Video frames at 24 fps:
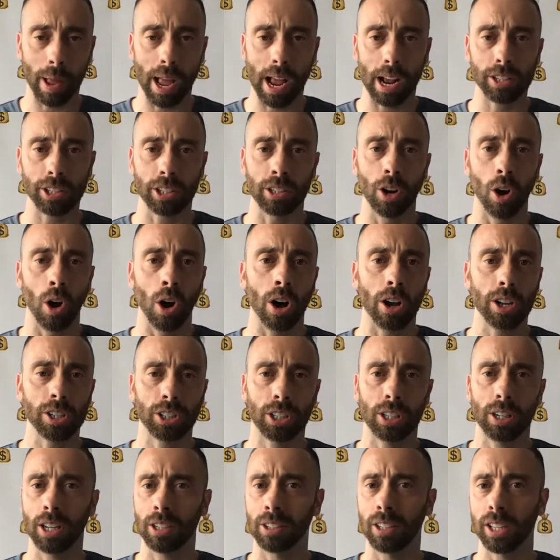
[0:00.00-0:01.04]
in
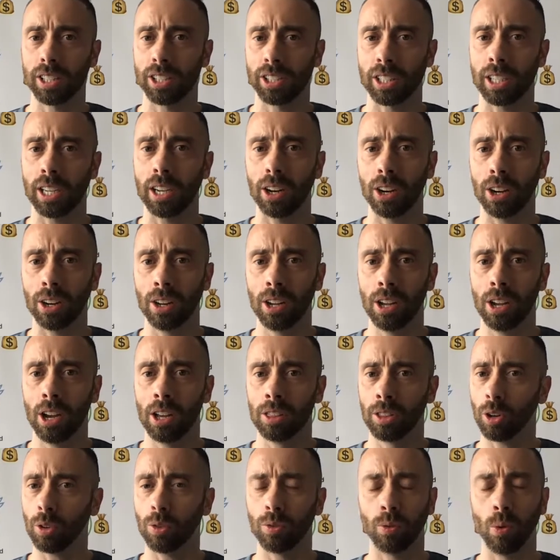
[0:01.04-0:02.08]
Austin and Desir,
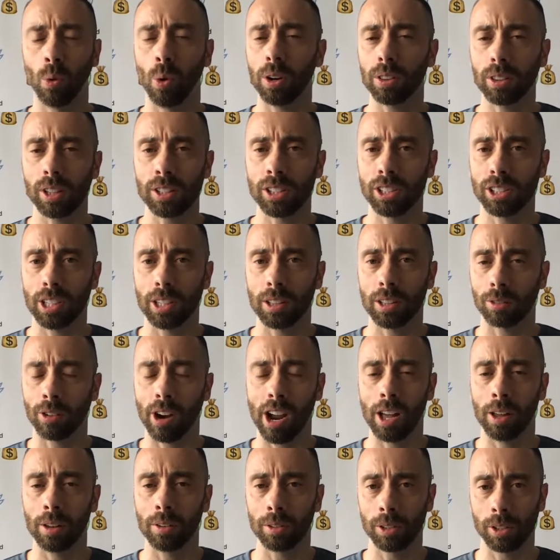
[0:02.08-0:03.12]
they're fourth and sixth
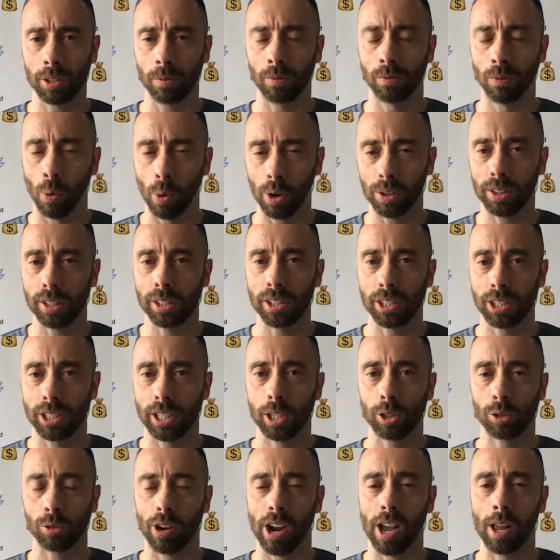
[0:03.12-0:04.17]

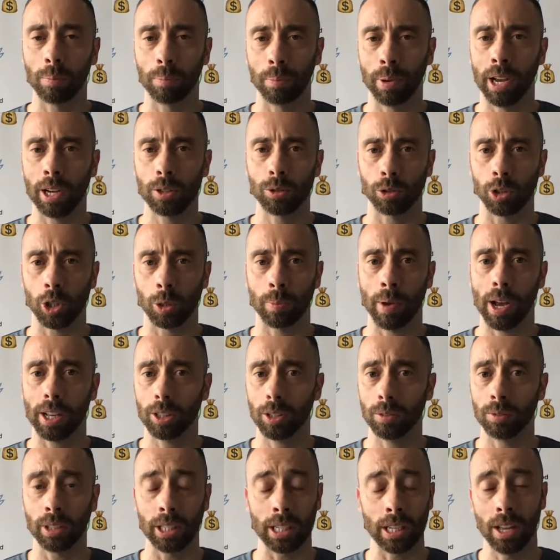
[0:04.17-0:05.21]
round picks
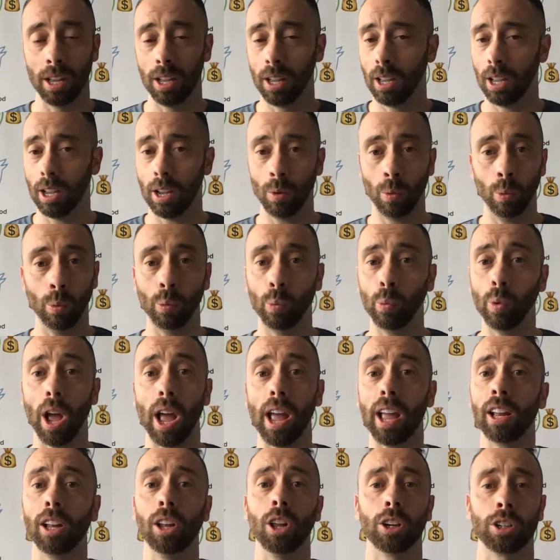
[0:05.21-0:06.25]
respectively.
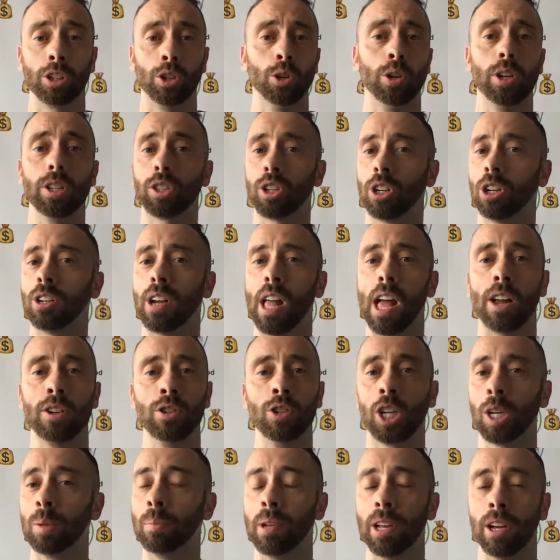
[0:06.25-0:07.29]
Hey, look, you can turn out and you
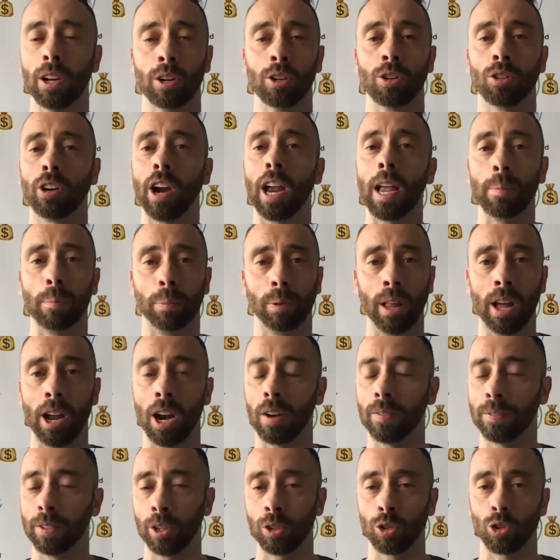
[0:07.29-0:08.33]
can be a great player
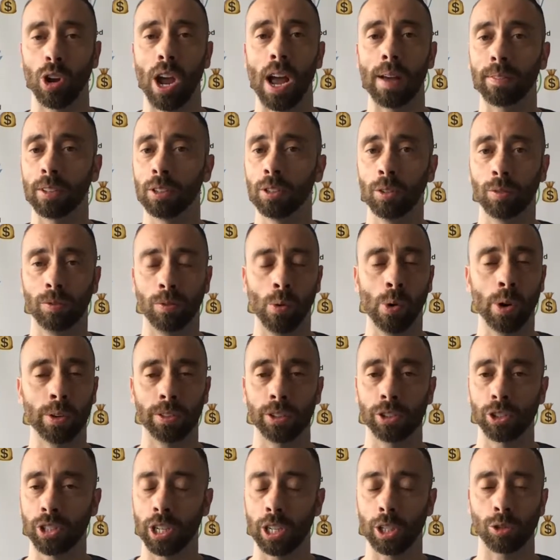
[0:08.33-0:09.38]
if you're drafted in the 4th or
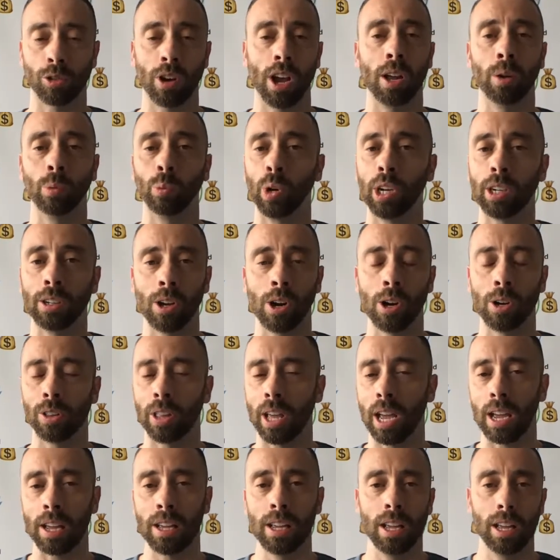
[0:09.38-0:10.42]
6th round. We know
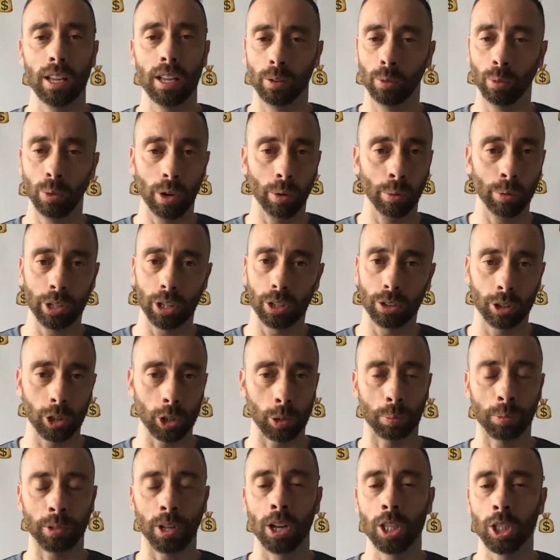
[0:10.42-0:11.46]
that. There's
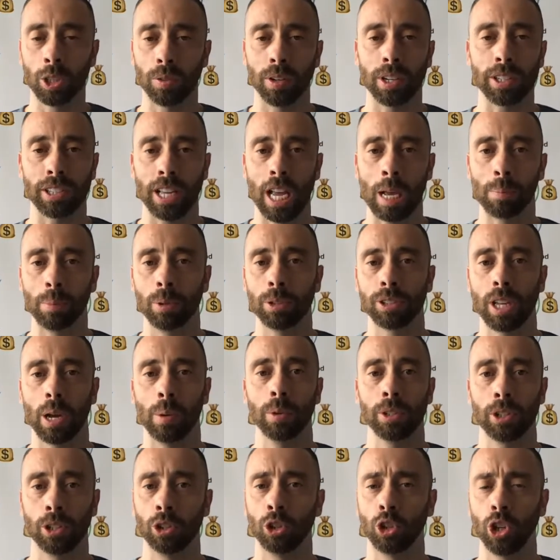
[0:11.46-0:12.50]
tons of examples that would
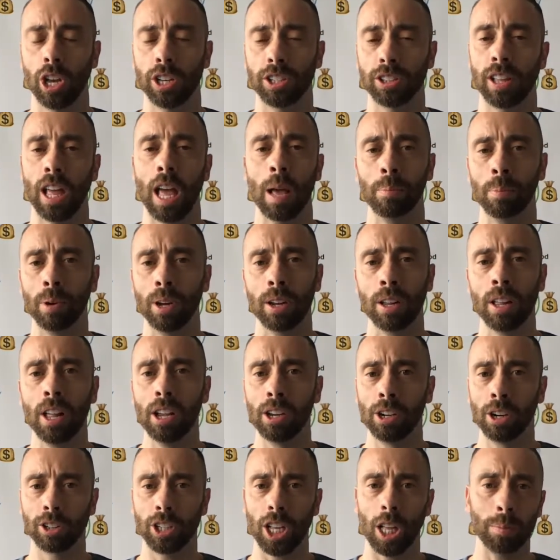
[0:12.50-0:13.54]
suggest that. But
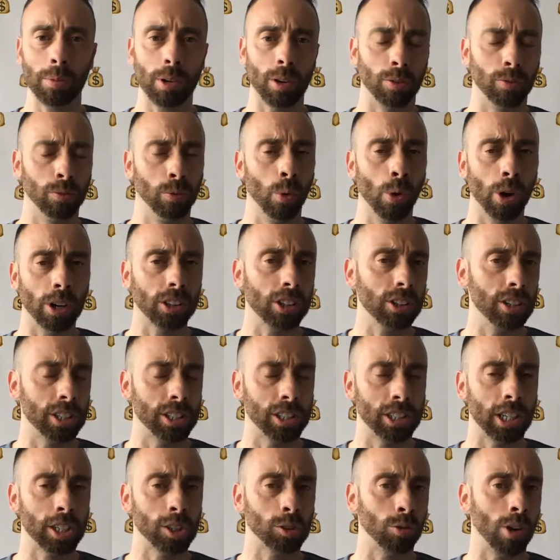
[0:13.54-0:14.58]
you're telling me a 4th and a
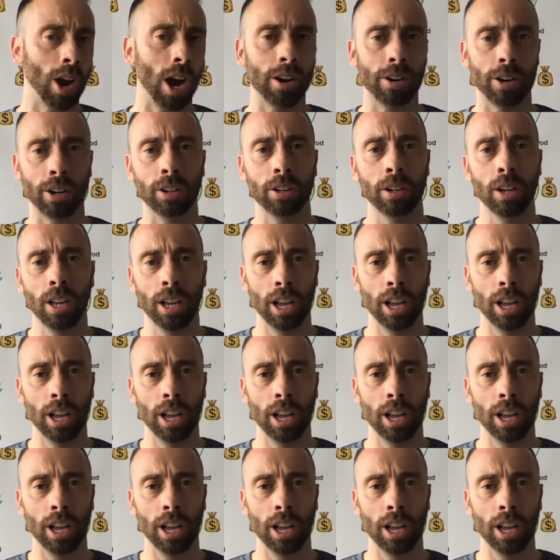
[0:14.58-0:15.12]
6th rounder